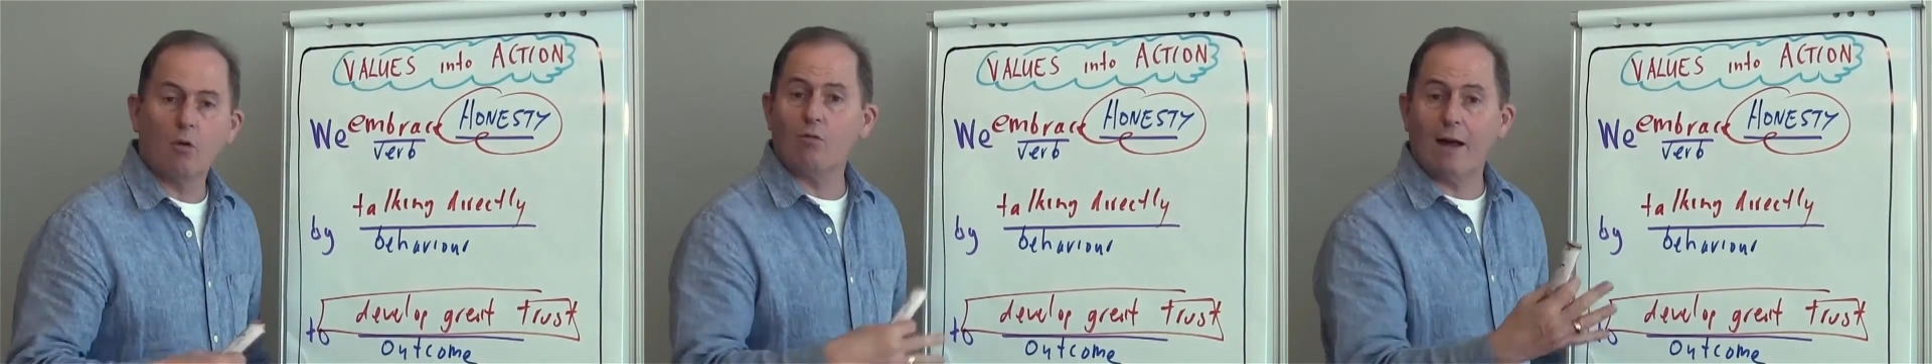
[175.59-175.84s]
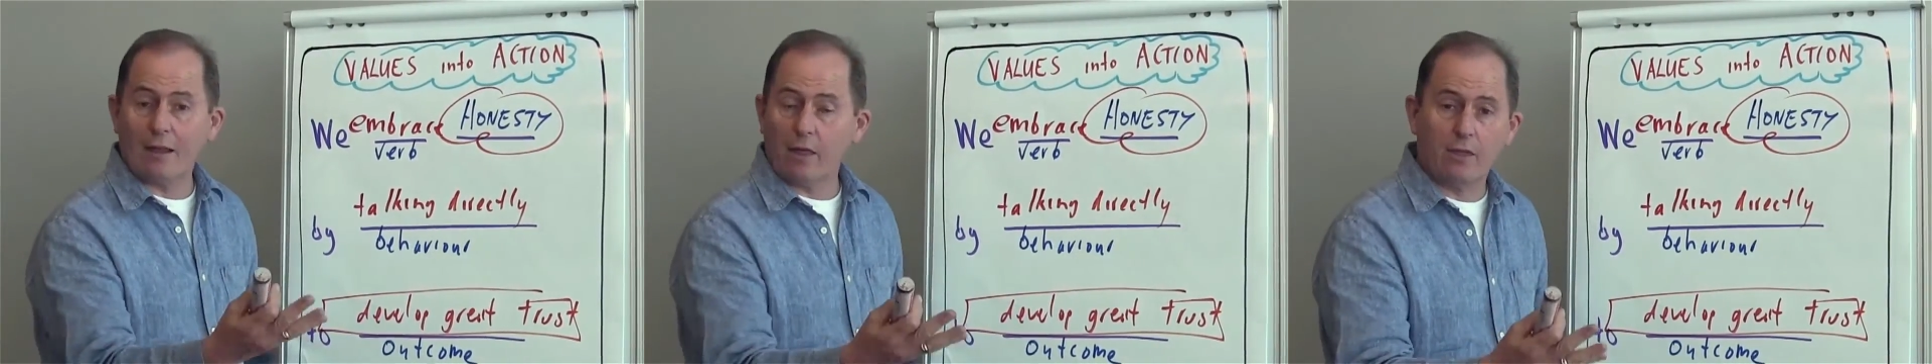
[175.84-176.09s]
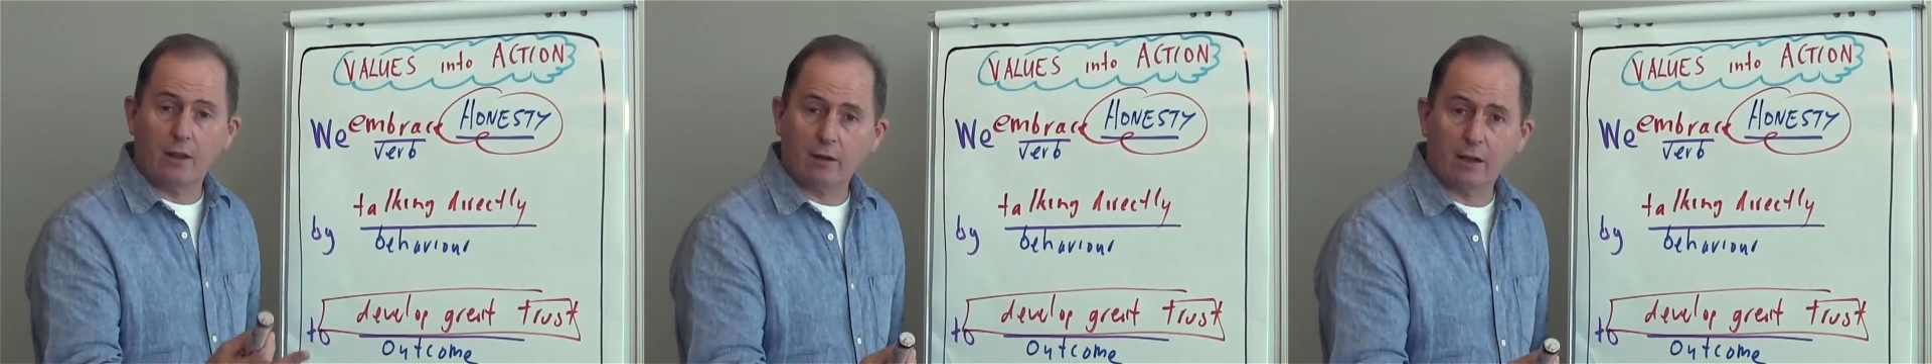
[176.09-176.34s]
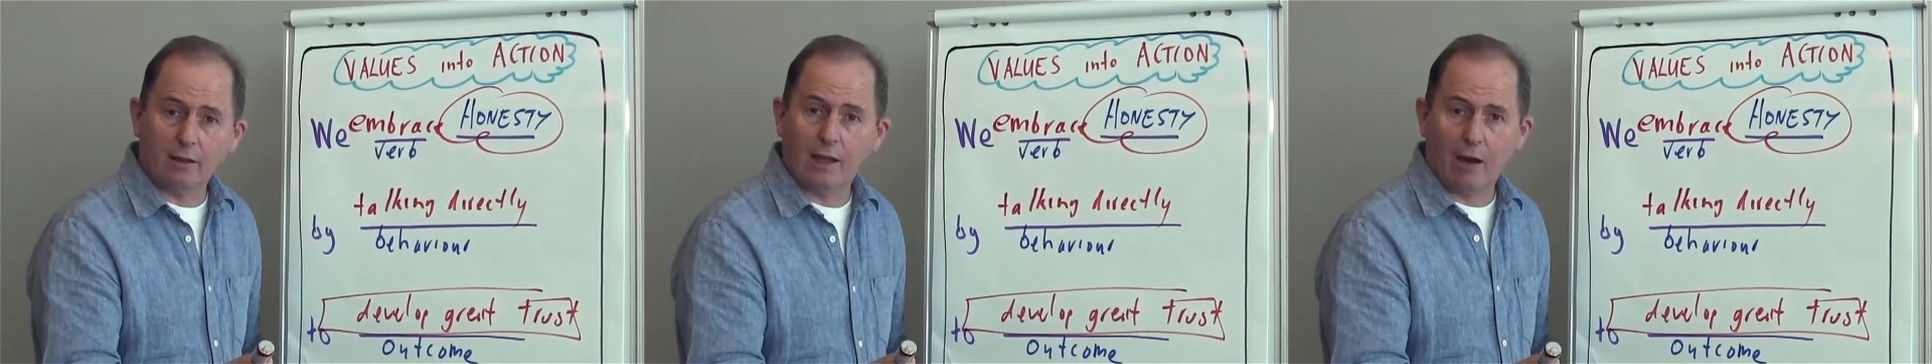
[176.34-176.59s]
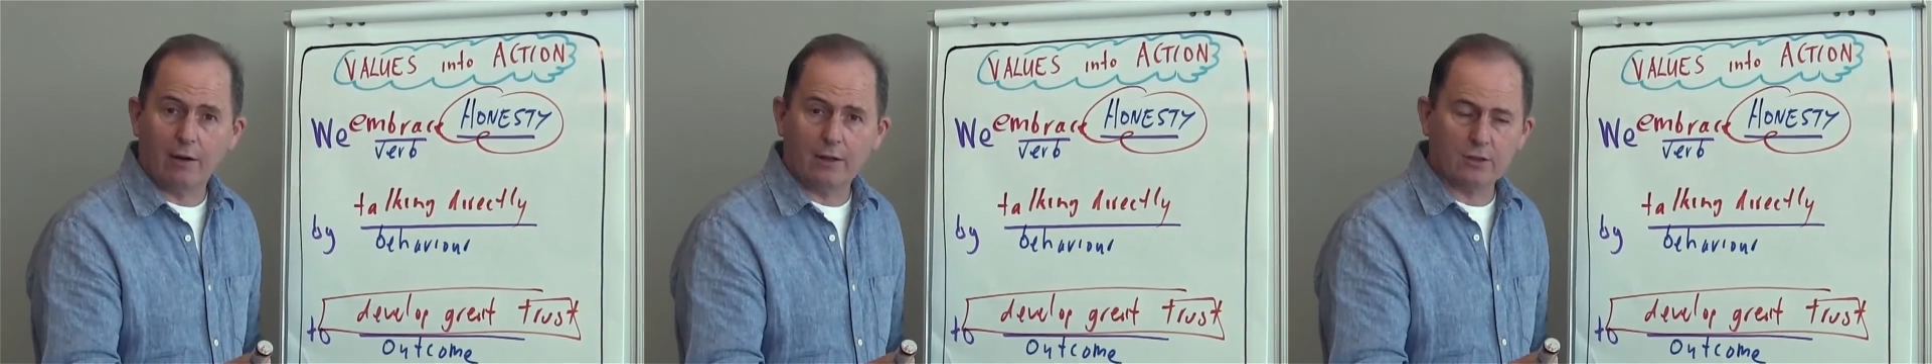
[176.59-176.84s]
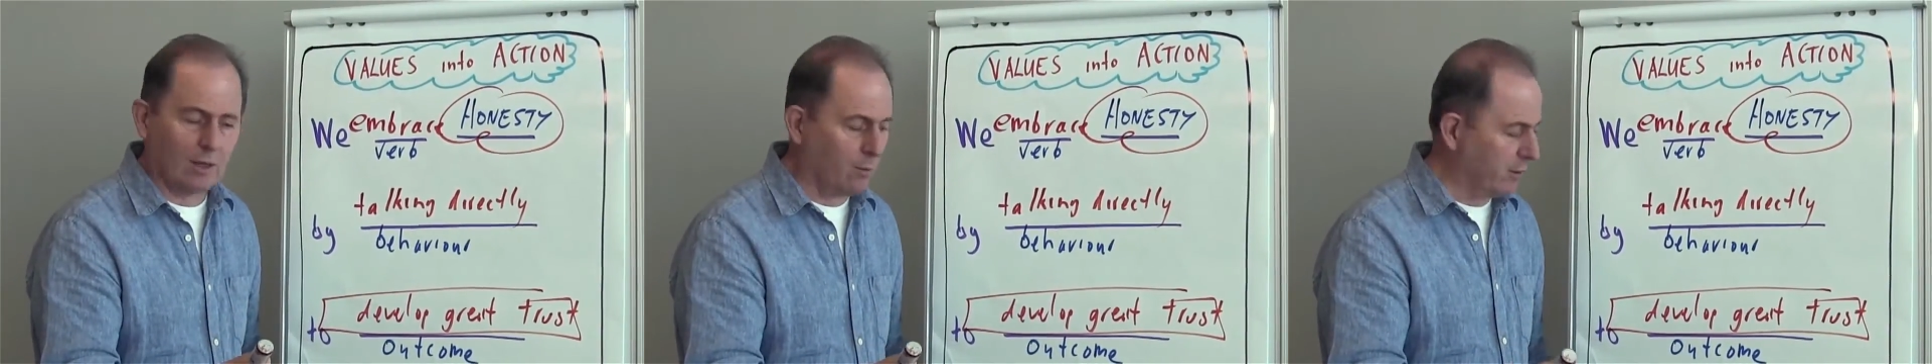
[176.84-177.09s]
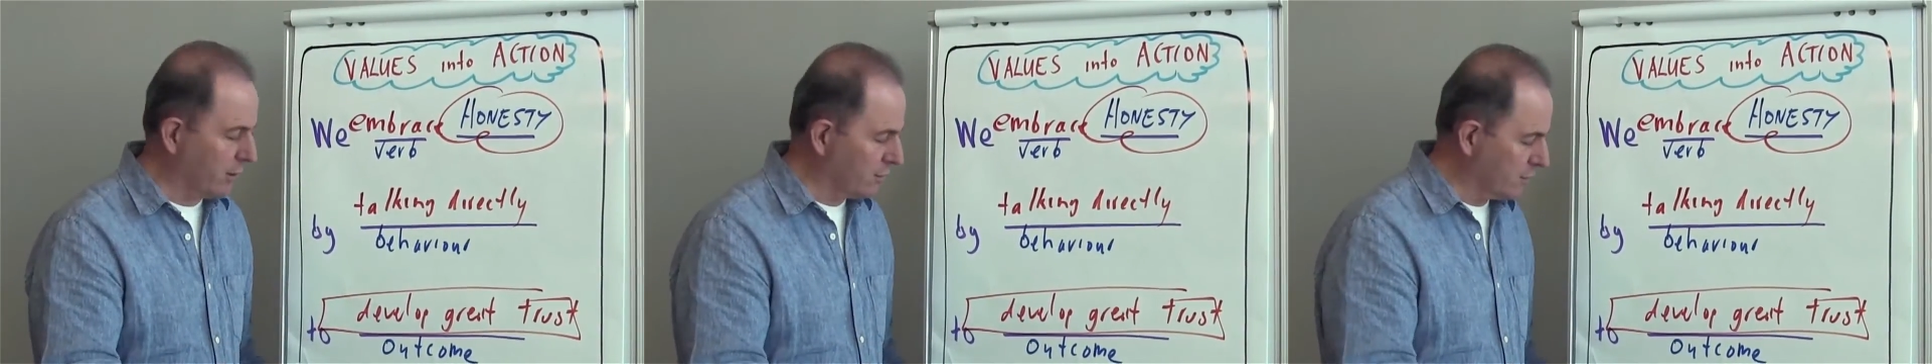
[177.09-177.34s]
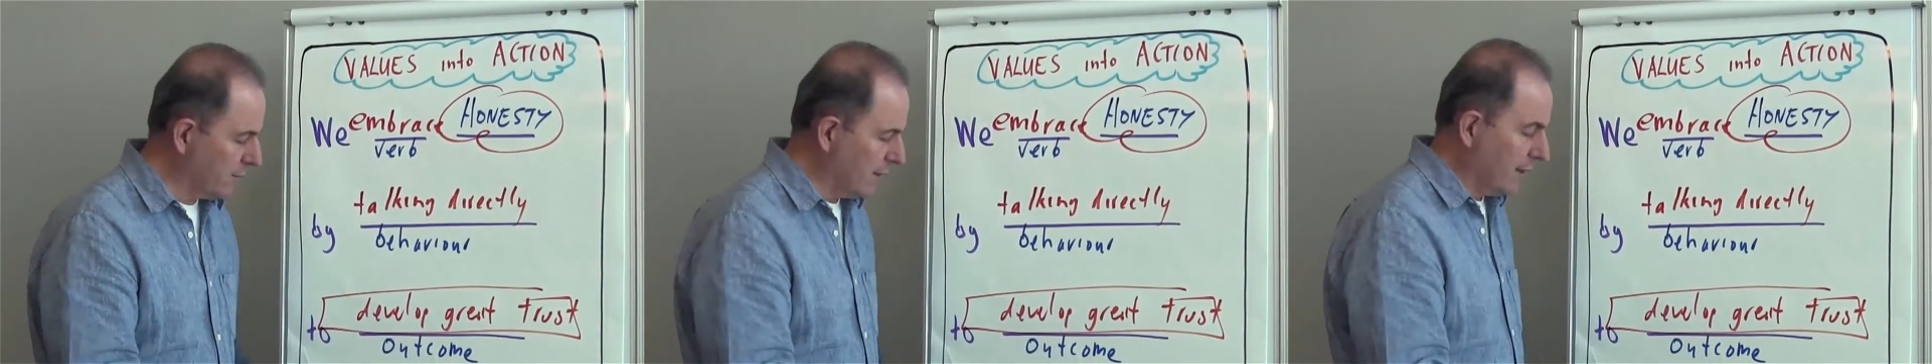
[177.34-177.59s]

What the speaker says: rather than going to someone else.